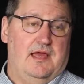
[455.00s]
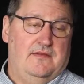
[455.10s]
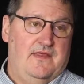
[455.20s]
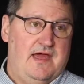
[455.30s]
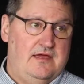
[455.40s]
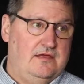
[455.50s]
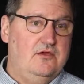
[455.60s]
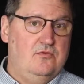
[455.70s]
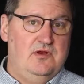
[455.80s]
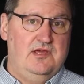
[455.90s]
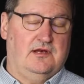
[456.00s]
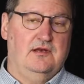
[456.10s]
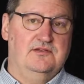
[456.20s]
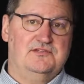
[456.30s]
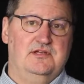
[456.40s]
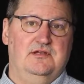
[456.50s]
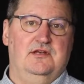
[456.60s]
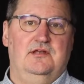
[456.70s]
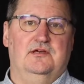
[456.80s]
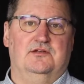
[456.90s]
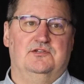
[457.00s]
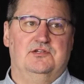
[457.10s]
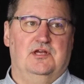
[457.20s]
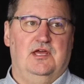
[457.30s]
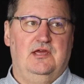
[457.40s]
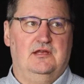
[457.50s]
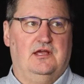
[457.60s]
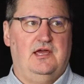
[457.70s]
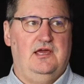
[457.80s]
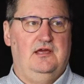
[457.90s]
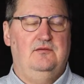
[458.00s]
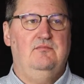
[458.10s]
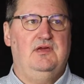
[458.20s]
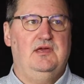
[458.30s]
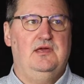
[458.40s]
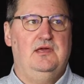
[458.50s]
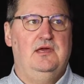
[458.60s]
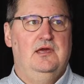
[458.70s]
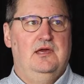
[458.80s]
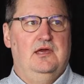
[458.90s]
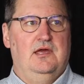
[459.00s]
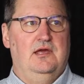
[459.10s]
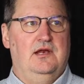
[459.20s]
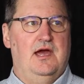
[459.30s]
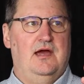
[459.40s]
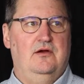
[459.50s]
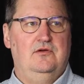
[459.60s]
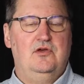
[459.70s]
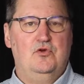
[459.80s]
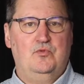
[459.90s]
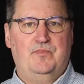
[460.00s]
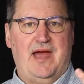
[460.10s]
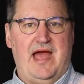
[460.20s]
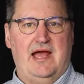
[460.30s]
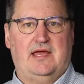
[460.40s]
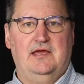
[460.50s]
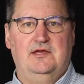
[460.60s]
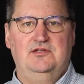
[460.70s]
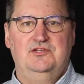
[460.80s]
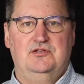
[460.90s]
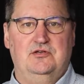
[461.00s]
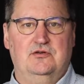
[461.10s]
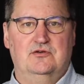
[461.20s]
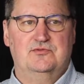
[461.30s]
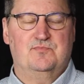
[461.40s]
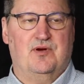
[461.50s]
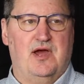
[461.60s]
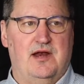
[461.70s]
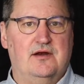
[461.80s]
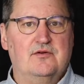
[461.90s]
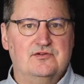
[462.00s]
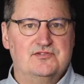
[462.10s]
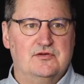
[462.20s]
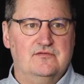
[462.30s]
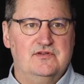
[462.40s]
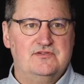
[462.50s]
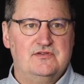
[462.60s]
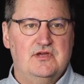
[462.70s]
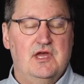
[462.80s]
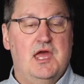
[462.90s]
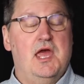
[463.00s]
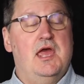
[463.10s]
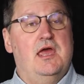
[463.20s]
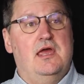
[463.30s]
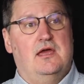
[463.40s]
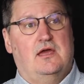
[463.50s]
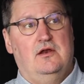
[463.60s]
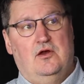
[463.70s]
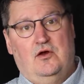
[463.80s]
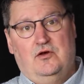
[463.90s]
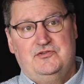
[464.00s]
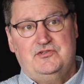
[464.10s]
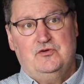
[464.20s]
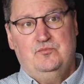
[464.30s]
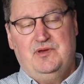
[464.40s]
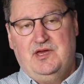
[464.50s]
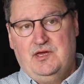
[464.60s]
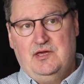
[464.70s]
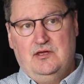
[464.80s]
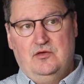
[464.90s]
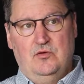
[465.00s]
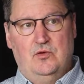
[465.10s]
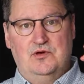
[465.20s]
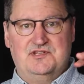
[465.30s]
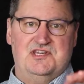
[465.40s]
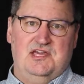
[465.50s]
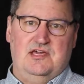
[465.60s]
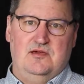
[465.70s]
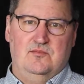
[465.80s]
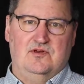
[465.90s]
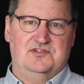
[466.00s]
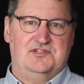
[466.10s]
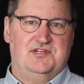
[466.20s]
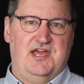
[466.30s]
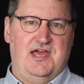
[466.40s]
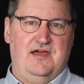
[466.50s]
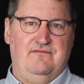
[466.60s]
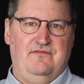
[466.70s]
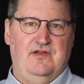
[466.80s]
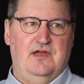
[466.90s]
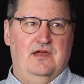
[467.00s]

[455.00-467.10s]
And that uniqueness and niche, it can be in how you package your product or service. It can also be your team or staff